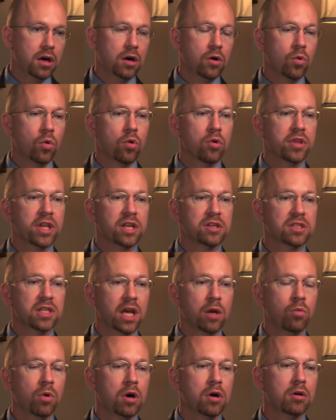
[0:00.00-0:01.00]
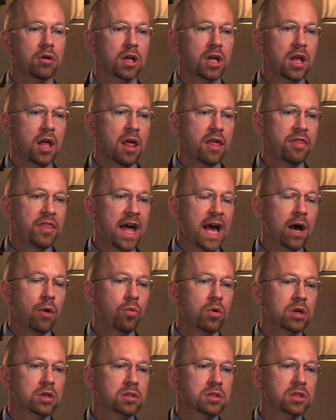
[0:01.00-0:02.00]
Or they say, well, that
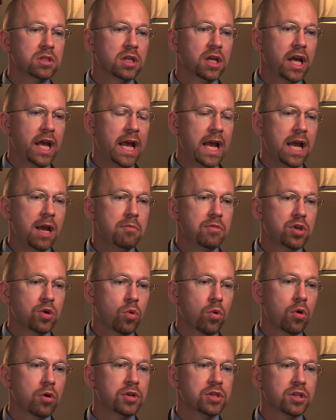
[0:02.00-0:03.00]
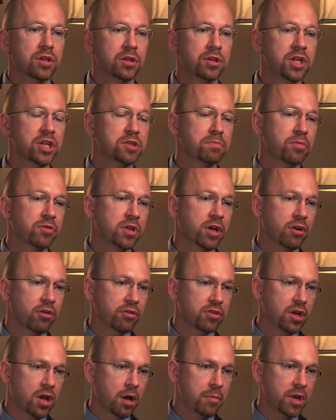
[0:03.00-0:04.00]
was aimed towards this
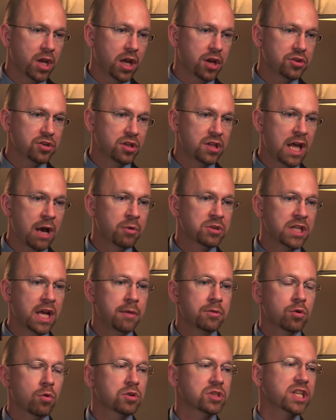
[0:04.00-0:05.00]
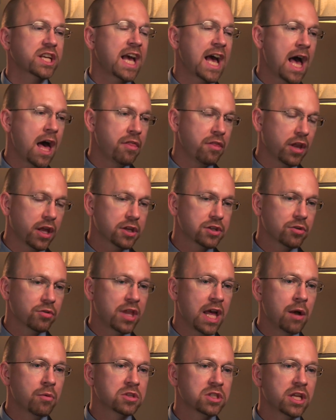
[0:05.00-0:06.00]
particular denomination, that was aimed towards the Catholics, or
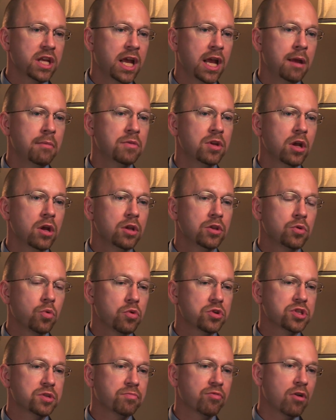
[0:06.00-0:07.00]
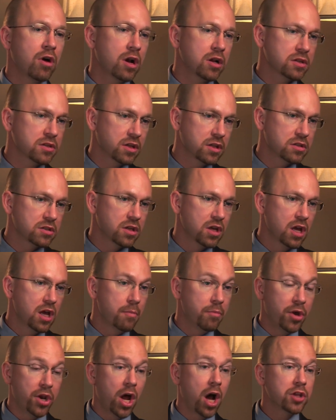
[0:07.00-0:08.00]
that was aimed towards the Protestants,
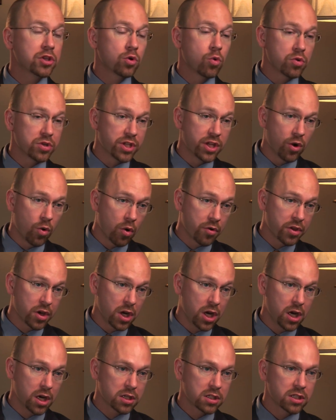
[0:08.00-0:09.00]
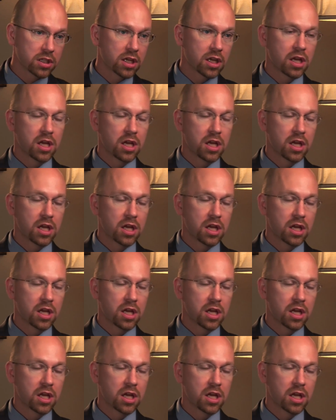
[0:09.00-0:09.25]
but not towards the Orthodox.